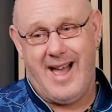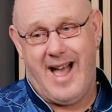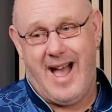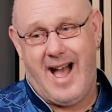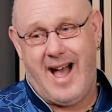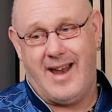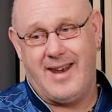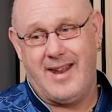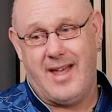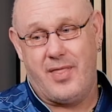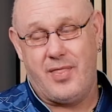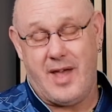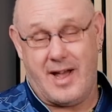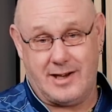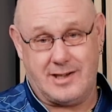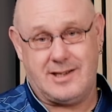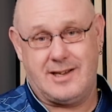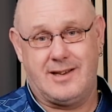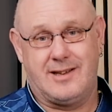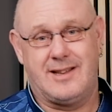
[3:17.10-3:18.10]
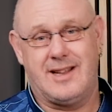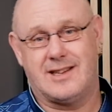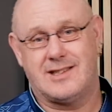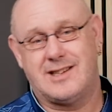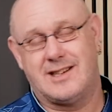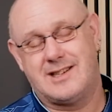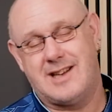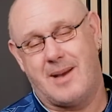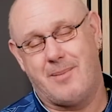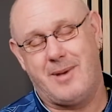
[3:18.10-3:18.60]
and that's the
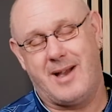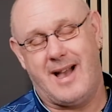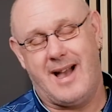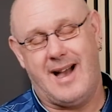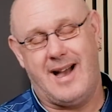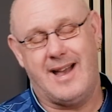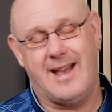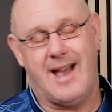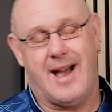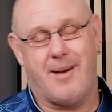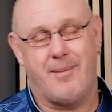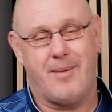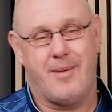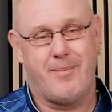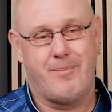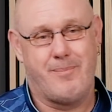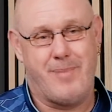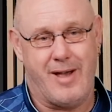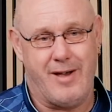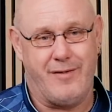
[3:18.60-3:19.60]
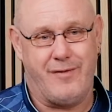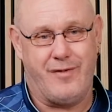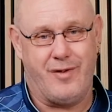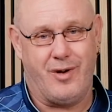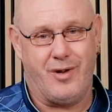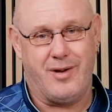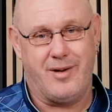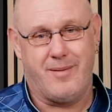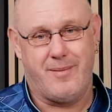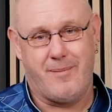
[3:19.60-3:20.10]
type of guy I am. Bit of
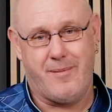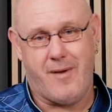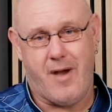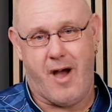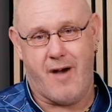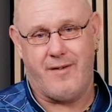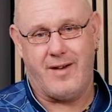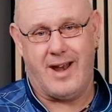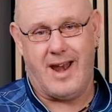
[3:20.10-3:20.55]
fun, have a